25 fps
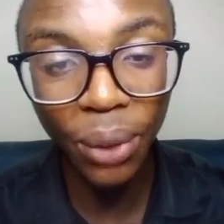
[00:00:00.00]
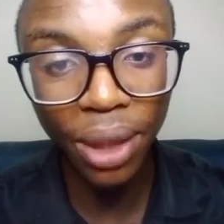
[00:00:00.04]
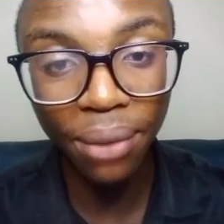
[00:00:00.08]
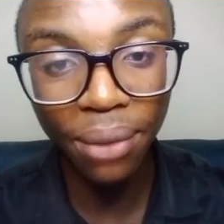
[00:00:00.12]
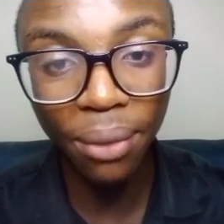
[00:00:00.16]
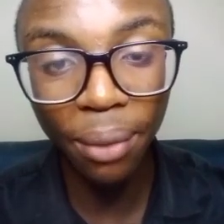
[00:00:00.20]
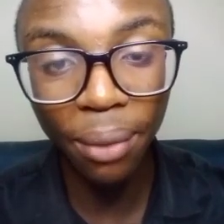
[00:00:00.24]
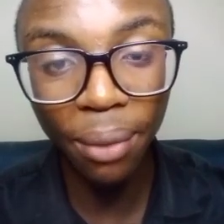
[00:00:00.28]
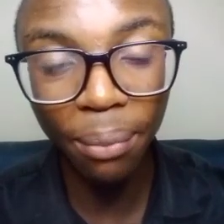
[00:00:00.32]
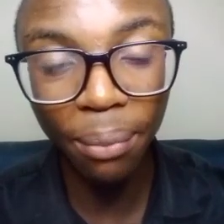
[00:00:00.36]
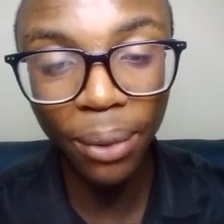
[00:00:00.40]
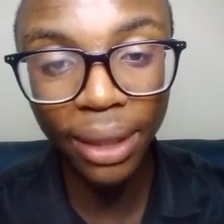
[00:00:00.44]

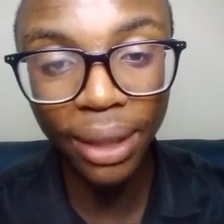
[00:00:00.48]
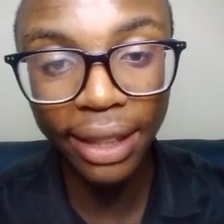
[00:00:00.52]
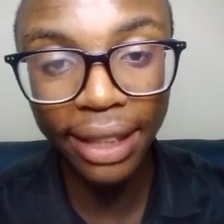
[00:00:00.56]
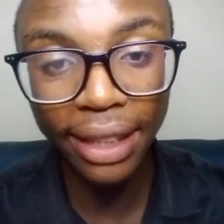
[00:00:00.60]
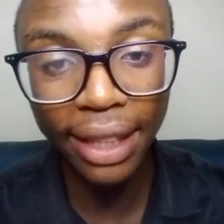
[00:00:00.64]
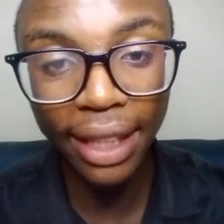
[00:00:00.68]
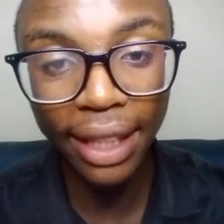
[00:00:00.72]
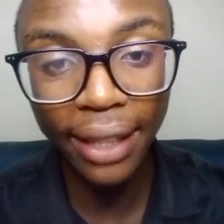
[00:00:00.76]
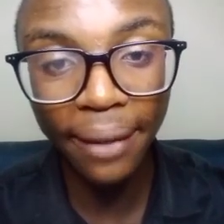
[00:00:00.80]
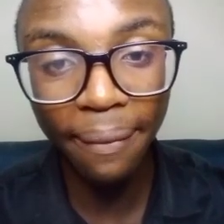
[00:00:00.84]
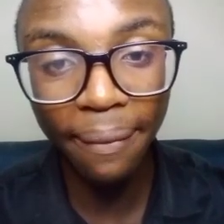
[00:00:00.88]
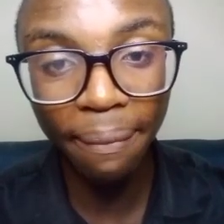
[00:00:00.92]

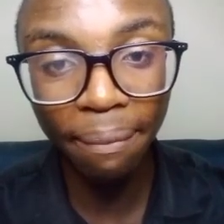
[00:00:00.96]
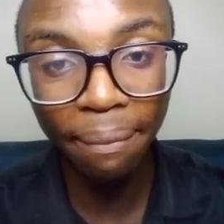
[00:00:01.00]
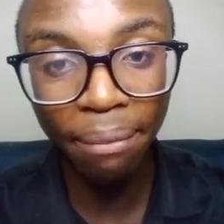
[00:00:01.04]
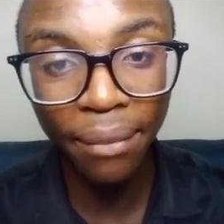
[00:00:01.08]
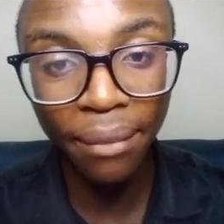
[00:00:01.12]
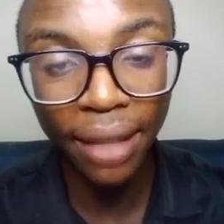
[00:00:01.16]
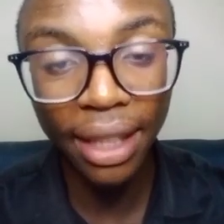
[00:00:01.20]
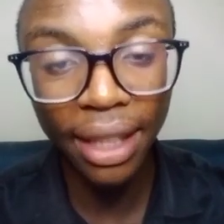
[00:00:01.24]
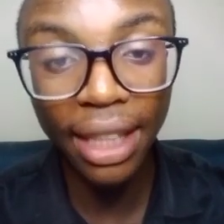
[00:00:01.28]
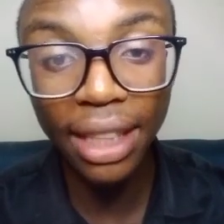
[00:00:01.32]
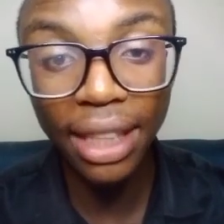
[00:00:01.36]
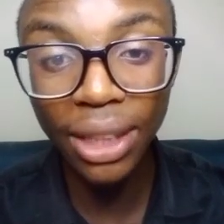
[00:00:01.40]
24.9,
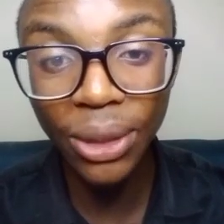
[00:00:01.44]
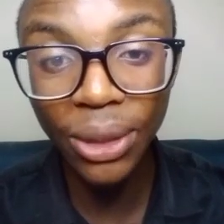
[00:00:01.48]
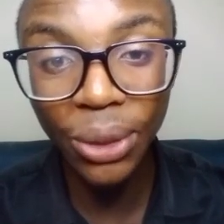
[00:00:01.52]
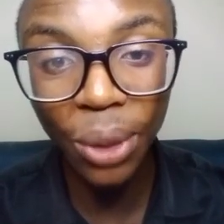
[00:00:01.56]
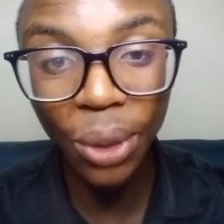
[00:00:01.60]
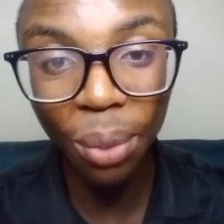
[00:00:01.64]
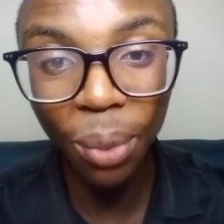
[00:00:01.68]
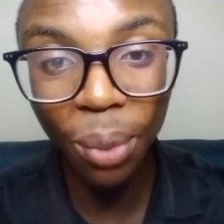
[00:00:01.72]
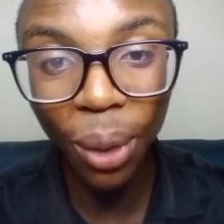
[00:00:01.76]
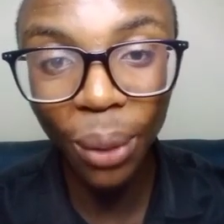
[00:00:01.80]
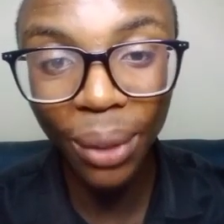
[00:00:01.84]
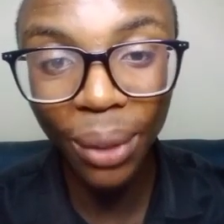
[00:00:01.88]
that is
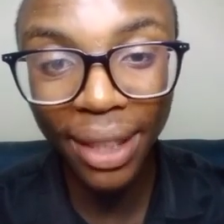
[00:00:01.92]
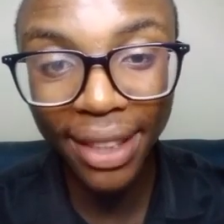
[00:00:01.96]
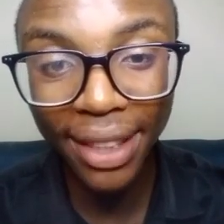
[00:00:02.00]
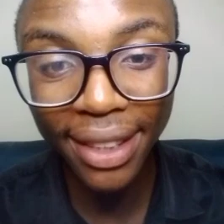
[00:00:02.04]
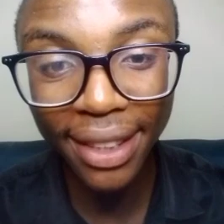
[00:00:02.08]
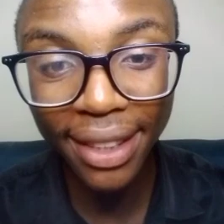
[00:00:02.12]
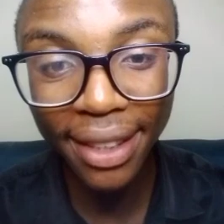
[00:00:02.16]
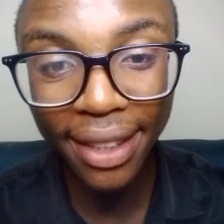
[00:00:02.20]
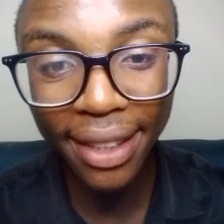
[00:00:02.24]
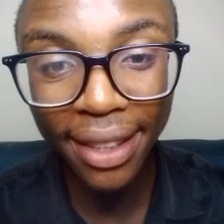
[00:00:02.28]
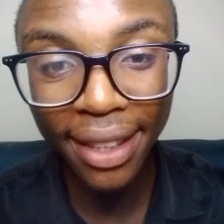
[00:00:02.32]
normal weight,